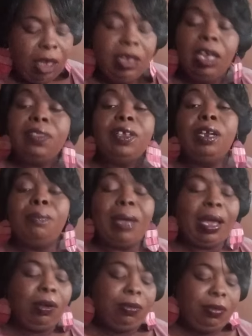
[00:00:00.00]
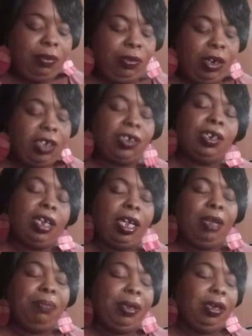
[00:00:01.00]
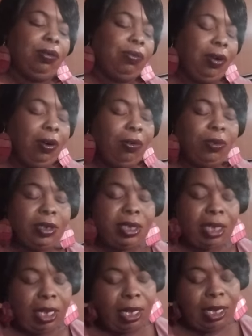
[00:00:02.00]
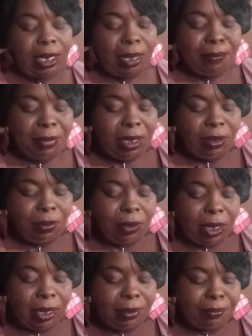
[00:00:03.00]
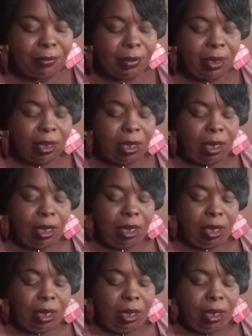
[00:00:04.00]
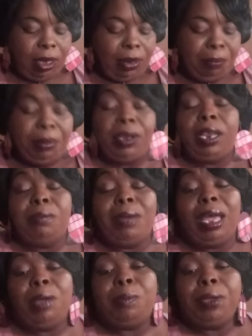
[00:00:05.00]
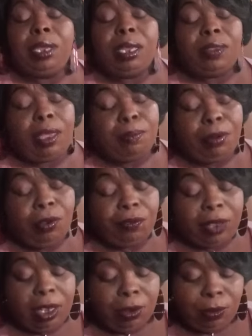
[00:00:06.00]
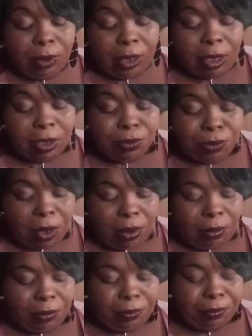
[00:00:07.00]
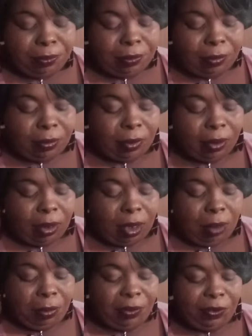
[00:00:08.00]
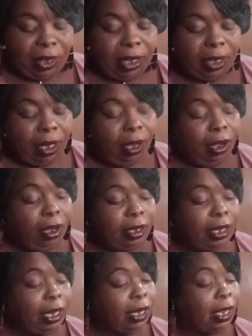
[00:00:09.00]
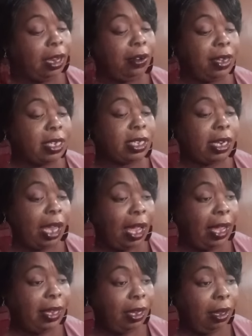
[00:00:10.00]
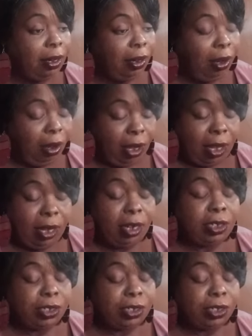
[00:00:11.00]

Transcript: Nothing about Regine being wrong was said in that meeting, okay? But in my opinion, they both equally is wrong. But thank God that there is an Ayana and a